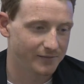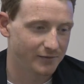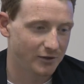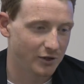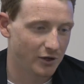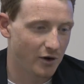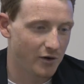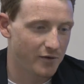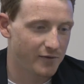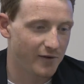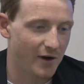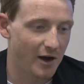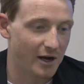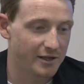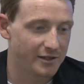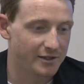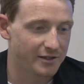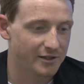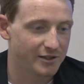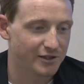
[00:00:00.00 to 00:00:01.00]
you know,
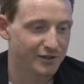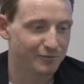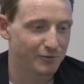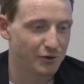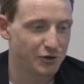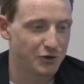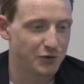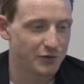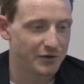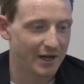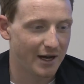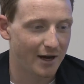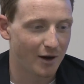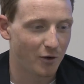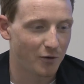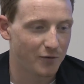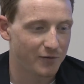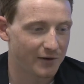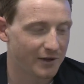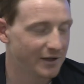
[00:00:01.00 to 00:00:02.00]
find renewed
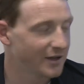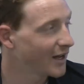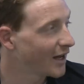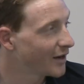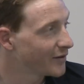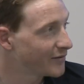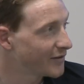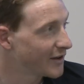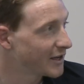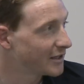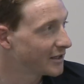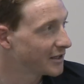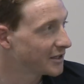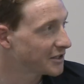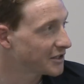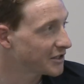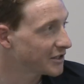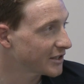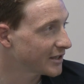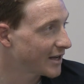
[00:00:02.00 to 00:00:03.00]
health and, and
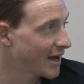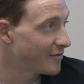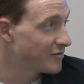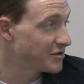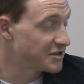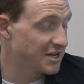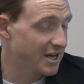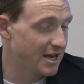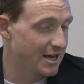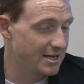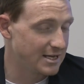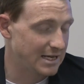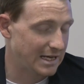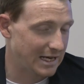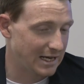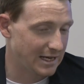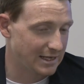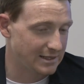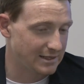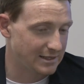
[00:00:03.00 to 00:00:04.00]
fitness every day.
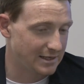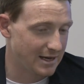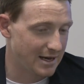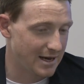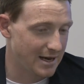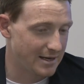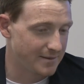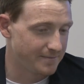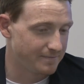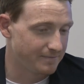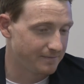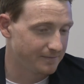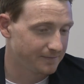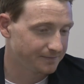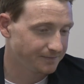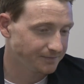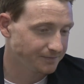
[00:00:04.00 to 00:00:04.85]
And um,